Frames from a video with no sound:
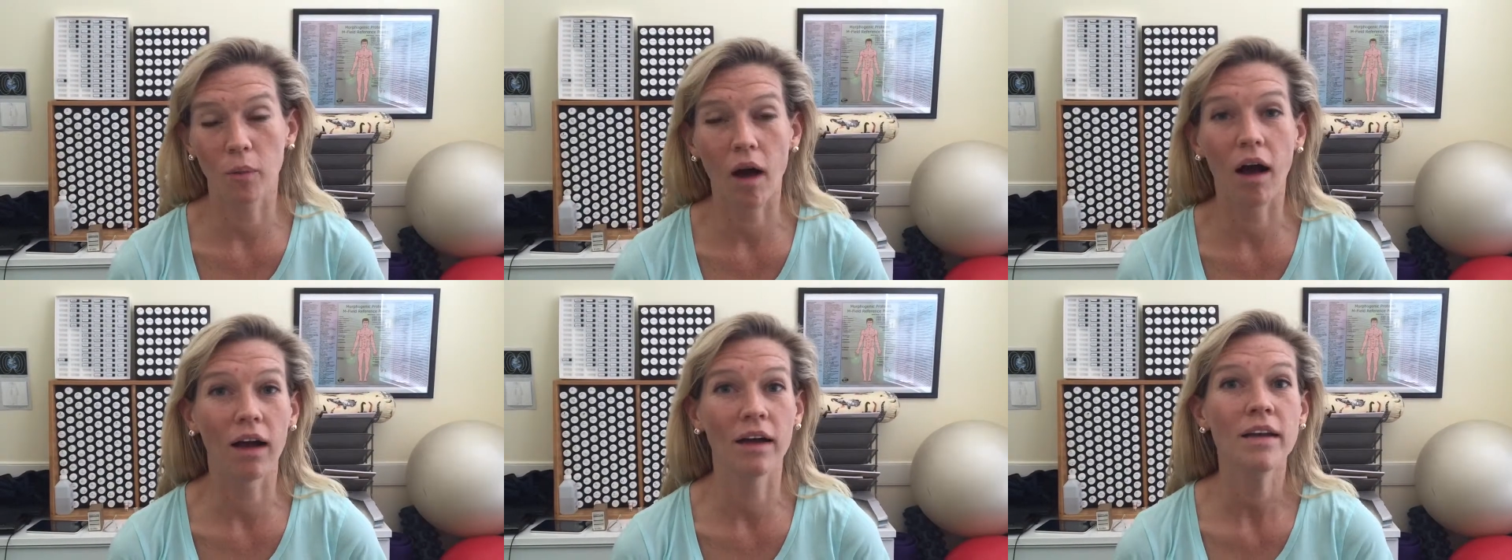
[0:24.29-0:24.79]

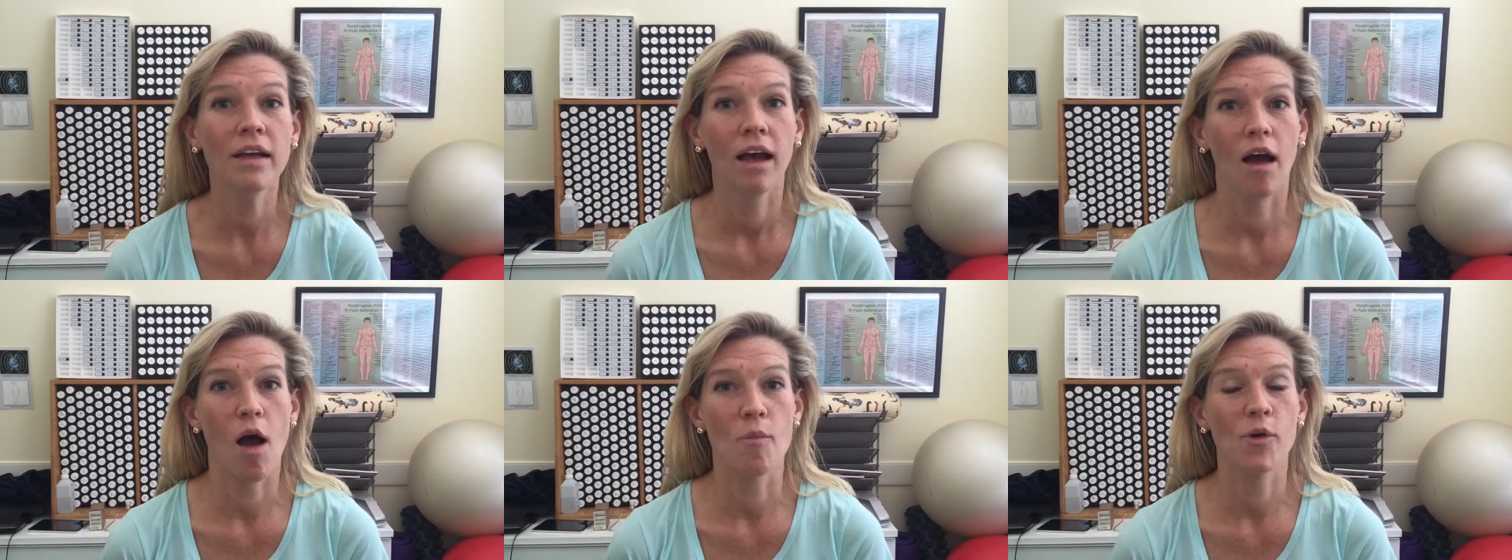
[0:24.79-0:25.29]
Huang,
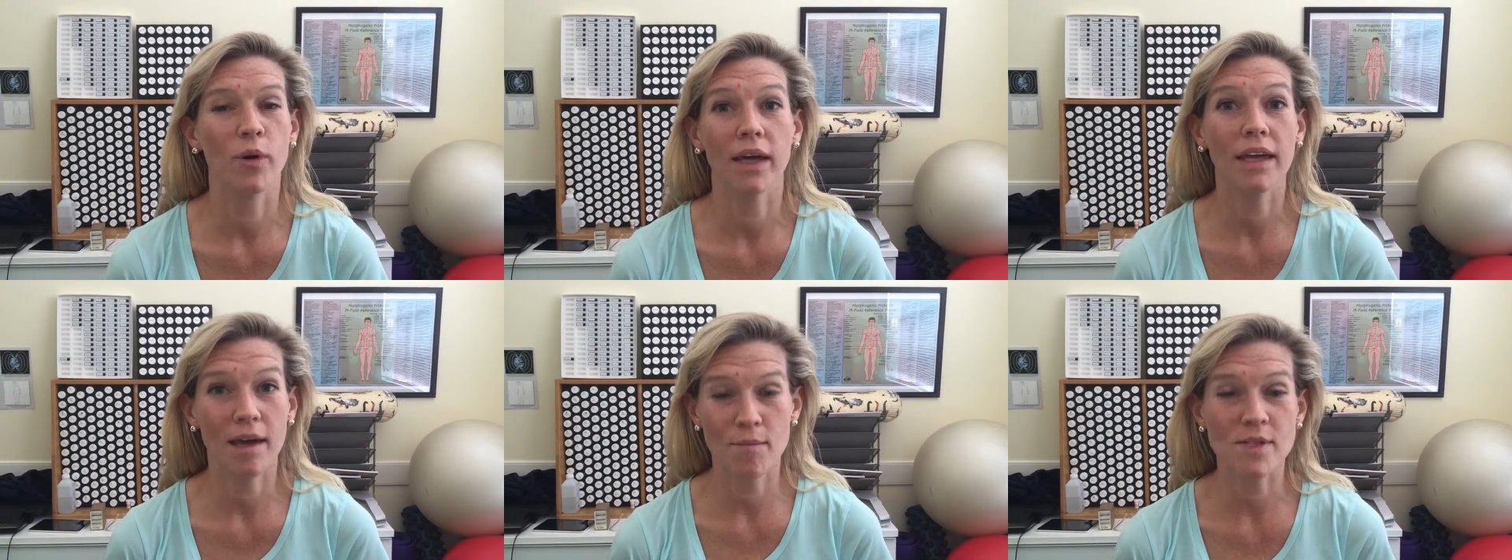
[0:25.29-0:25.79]
um, who I
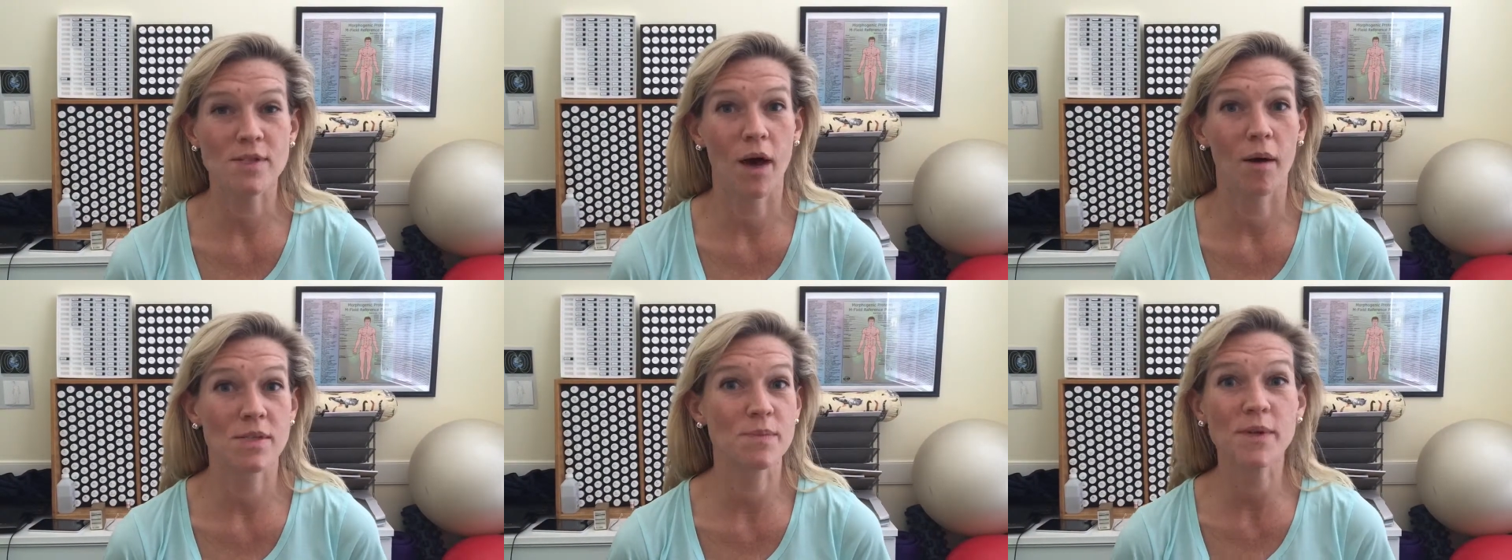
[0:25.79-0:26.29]
came and
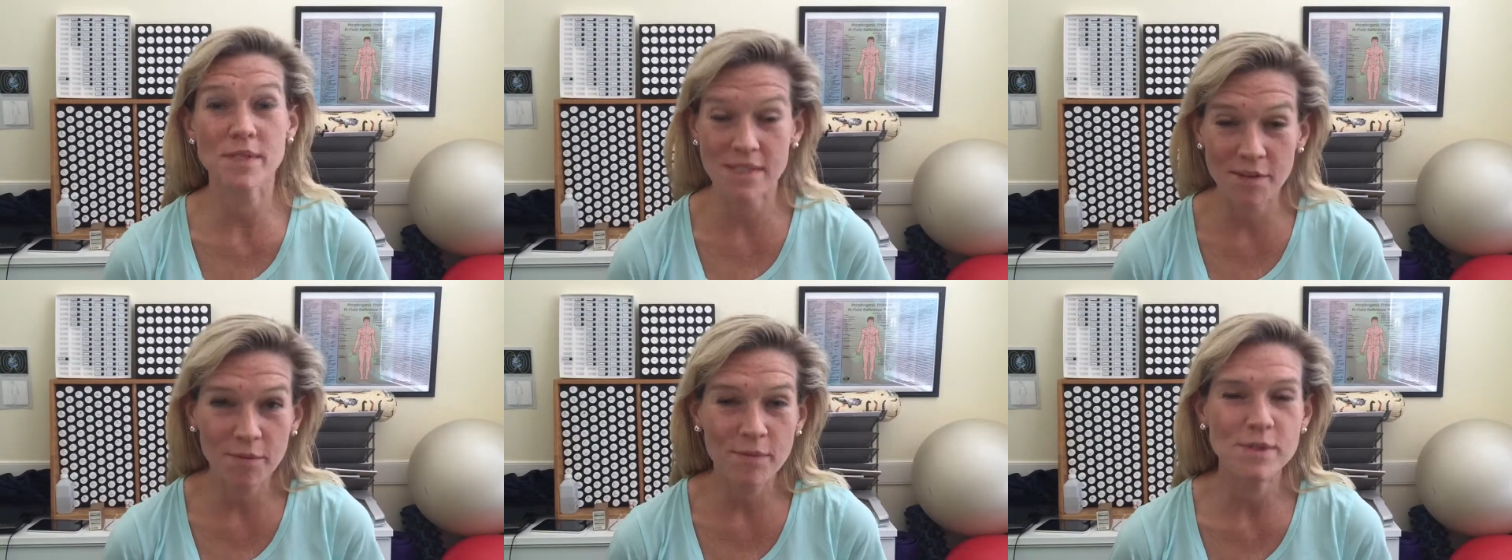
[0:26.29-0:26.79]
saw
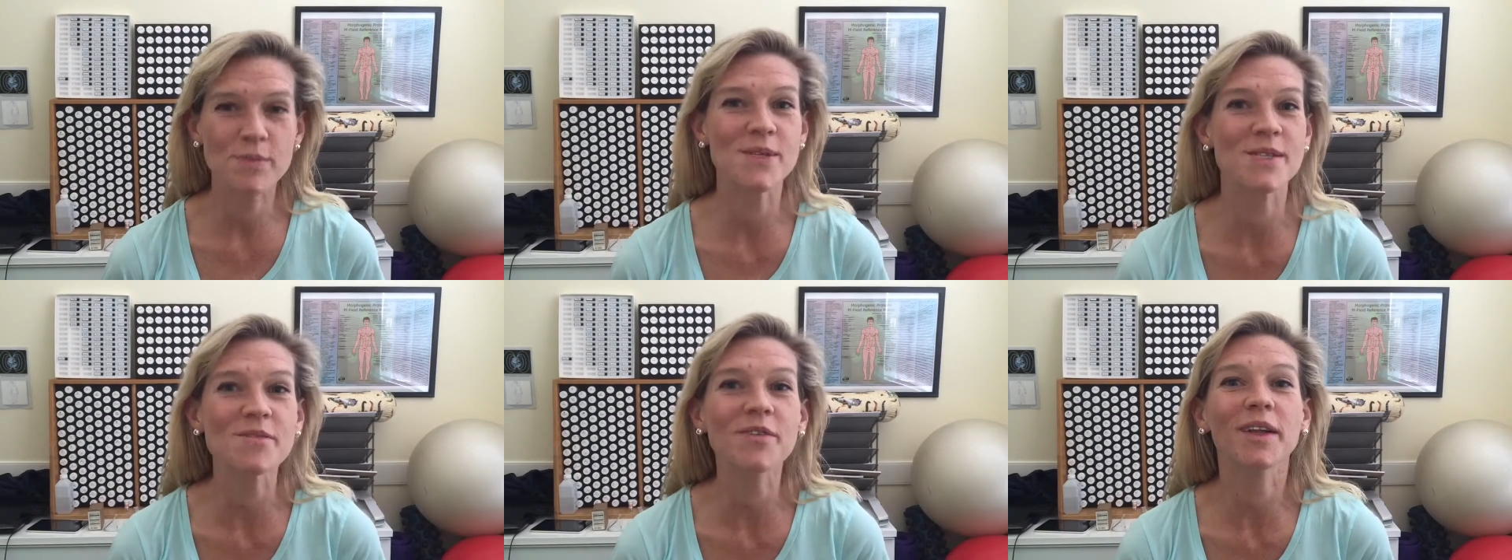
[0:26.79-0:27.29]

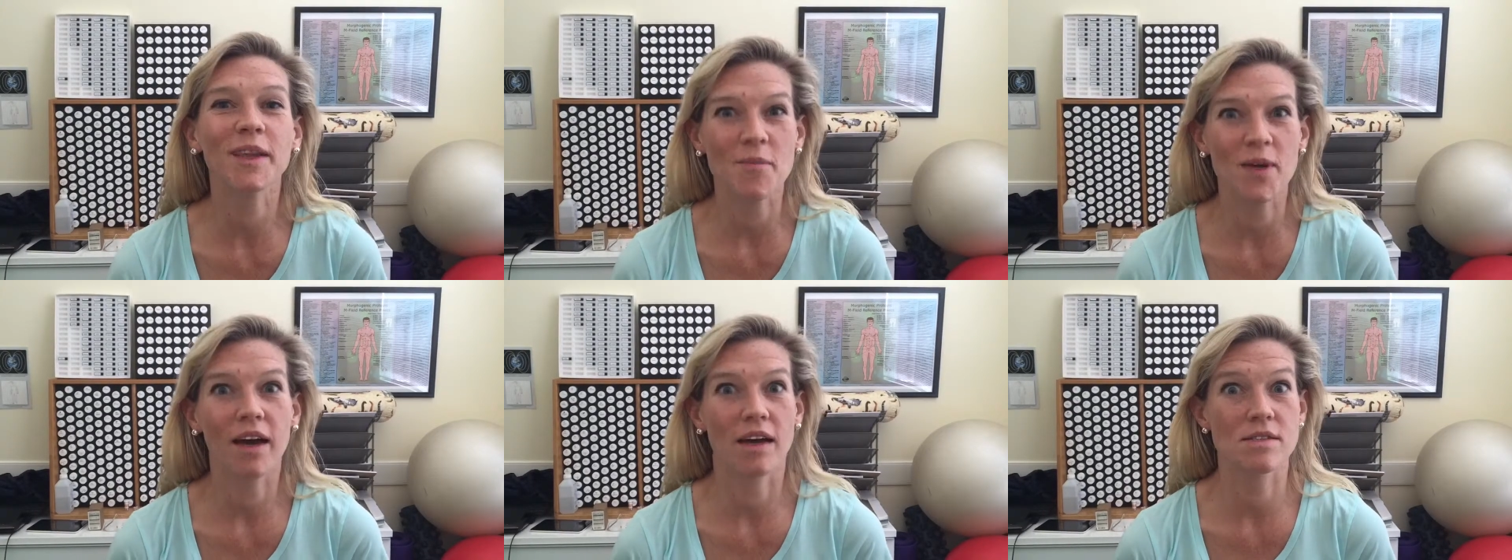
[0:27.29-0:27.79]
specifically
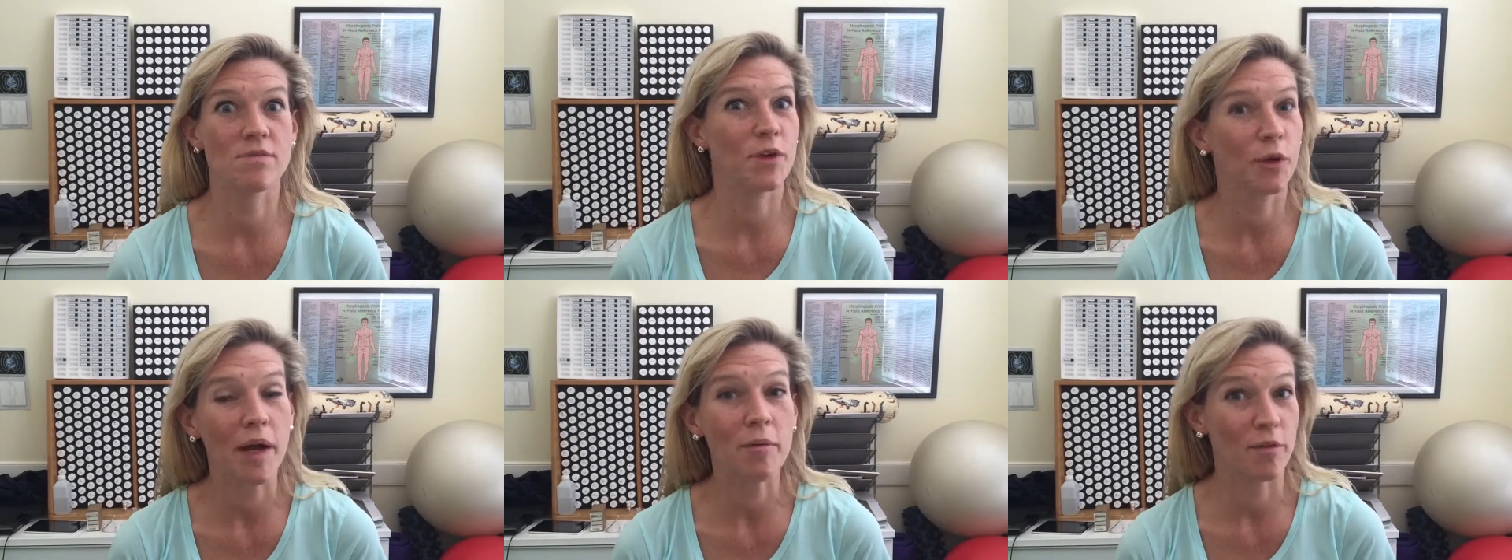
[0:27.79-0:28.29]
because of
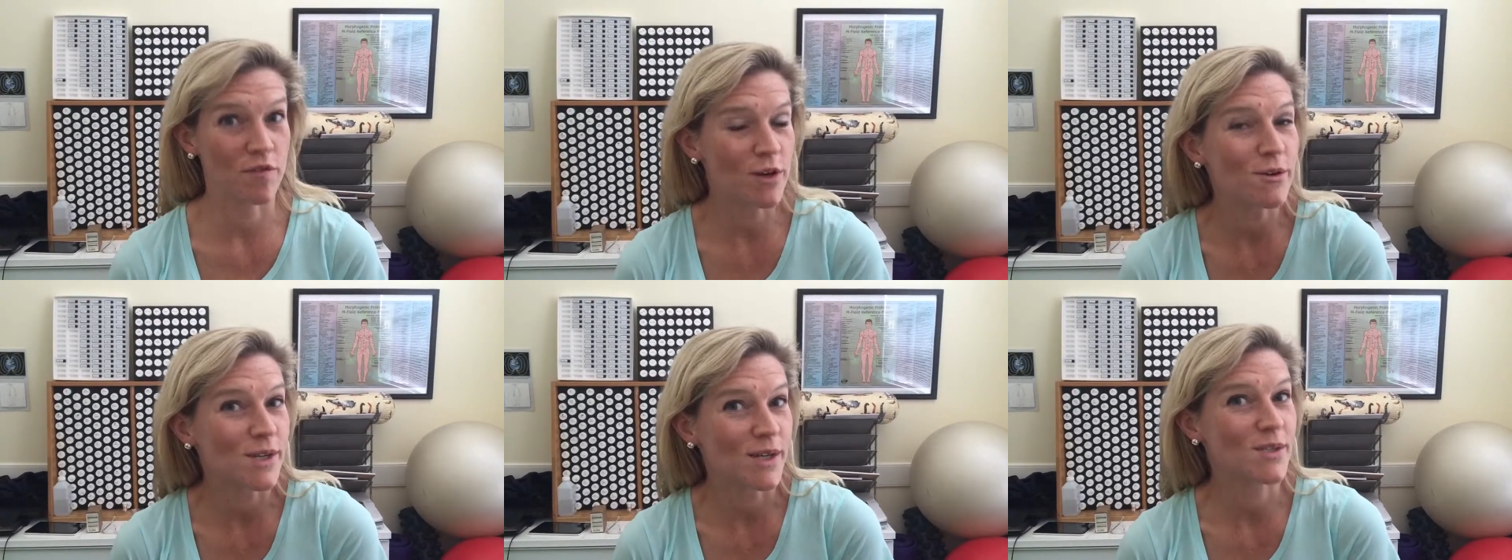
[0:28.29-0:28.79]
the great
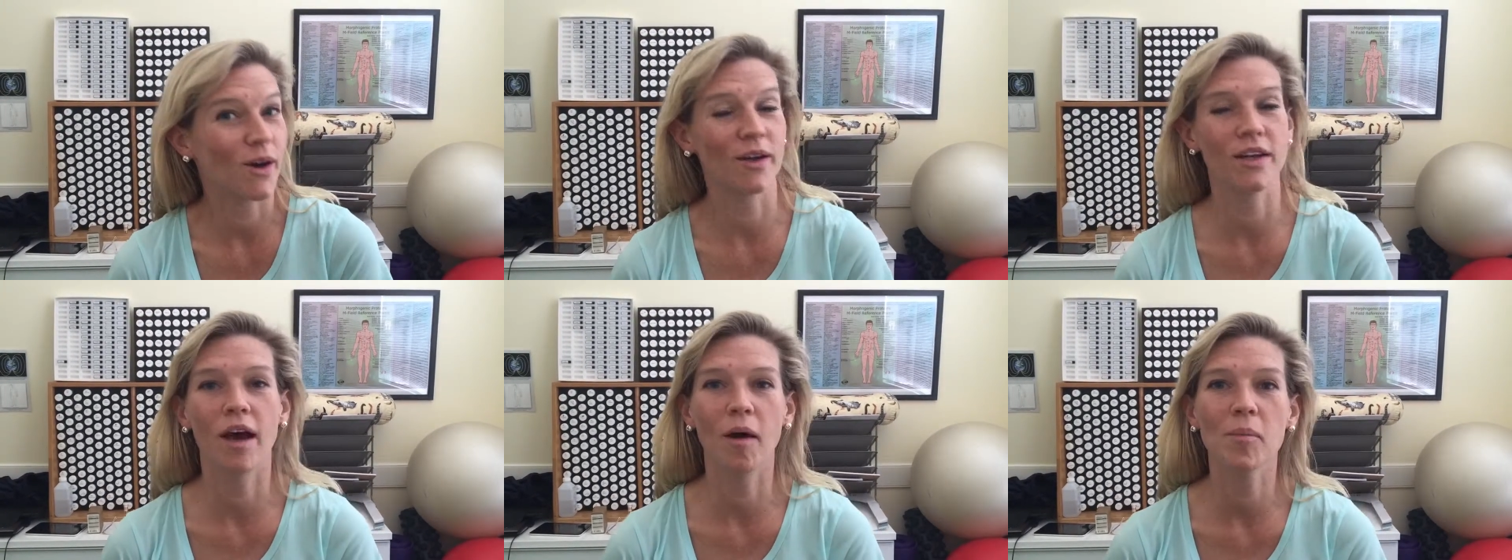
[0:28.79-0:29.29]
reviews I saw
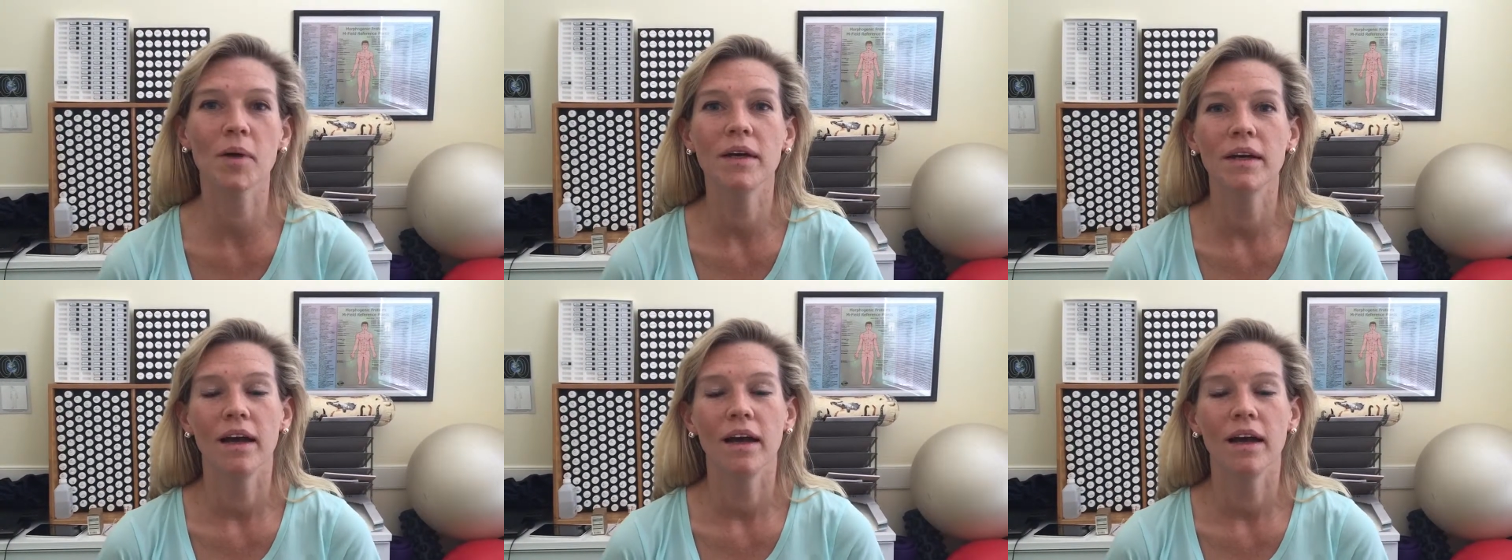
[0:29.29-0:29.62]
on Yelp.